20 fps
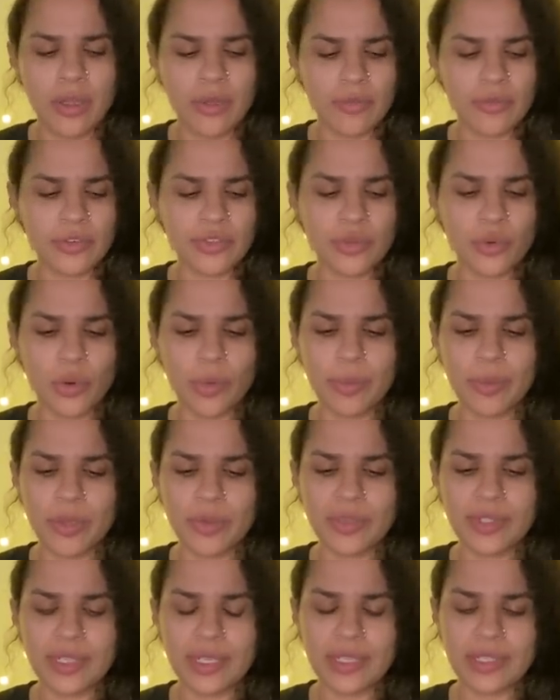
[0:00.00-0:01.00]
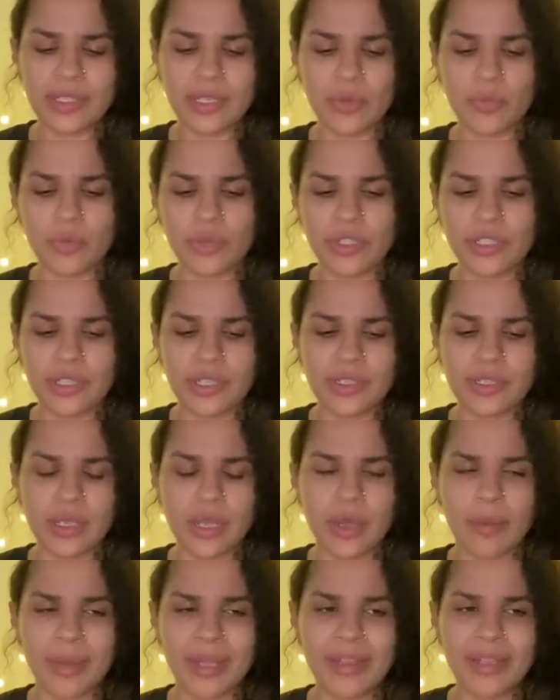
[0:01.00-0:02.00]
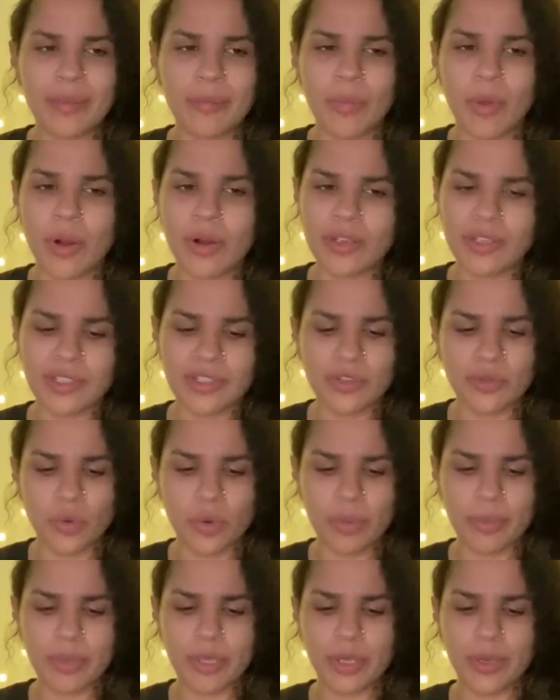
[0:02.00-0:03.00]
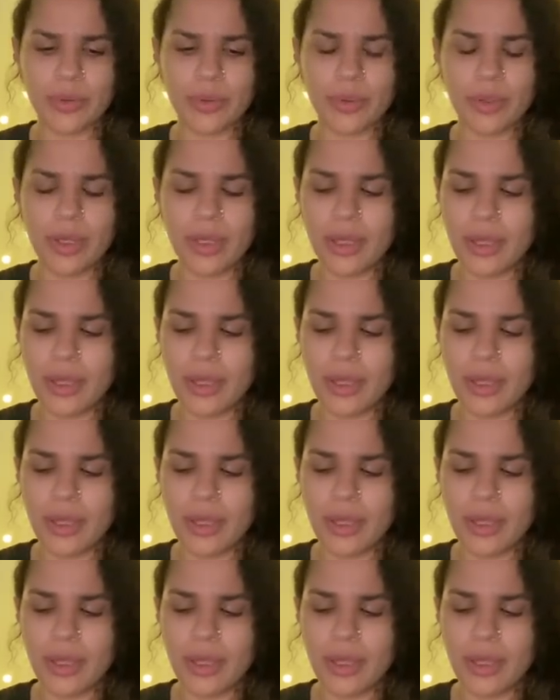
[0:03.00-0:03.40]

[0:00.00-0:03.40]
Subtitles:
for Scorpio season, which is, I think, Mars in Scorpio.